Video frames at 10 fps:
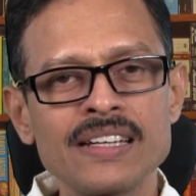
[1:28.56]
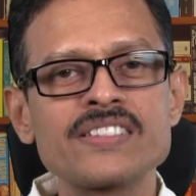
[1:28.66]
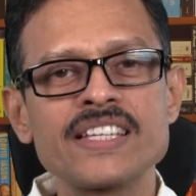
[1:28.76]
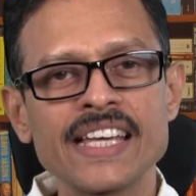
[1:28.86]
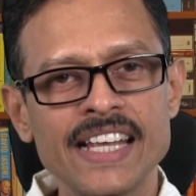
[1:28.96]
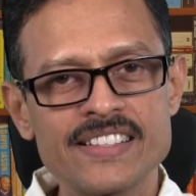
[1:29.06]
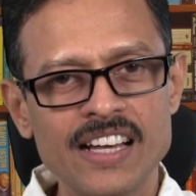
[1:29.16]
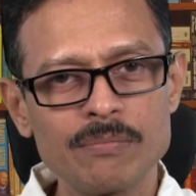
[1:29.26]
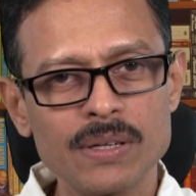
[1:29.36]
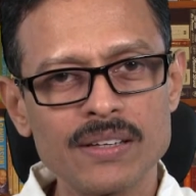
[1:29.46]
Let's take an
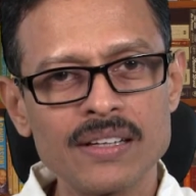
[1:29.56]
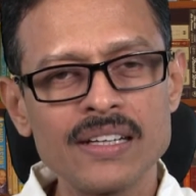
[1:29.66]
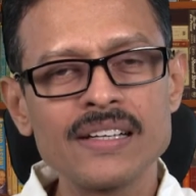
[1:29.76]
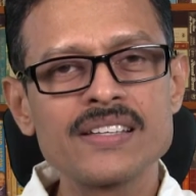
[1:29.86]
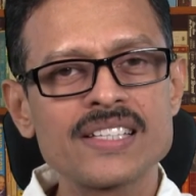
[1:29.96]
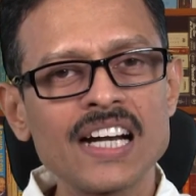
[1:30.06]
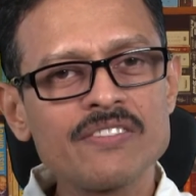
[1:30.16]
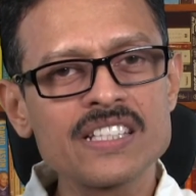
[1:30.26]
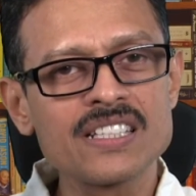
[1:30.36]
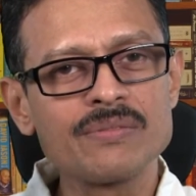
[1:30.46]
example.
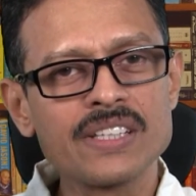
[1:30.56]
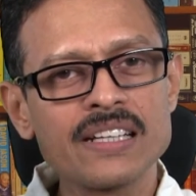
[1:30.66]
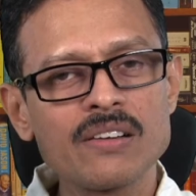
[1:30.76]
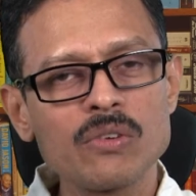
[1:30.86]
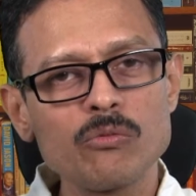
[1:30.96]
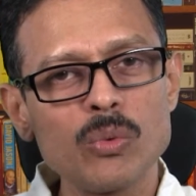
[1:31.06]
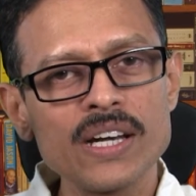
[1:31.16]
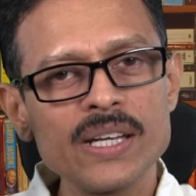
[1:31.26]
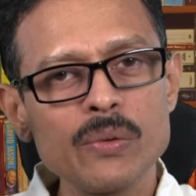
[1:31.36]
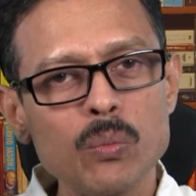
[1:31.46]
Start with something,
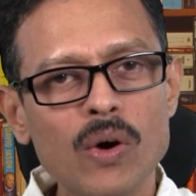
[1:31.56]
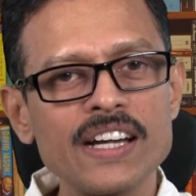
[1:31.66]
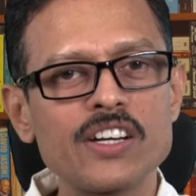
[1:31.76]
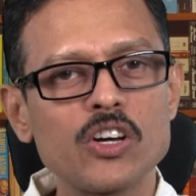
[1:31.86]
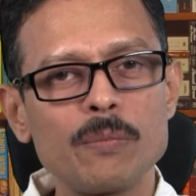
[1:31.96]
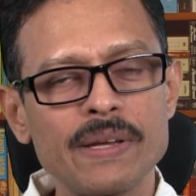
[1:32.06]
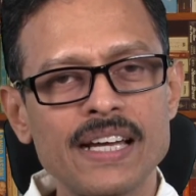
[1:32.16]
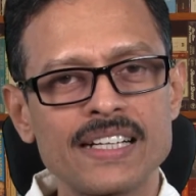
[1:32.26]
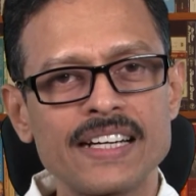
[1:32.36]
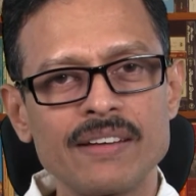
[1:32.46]
only one
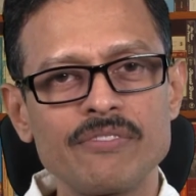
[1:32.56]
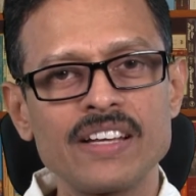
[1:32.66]
topic at a time.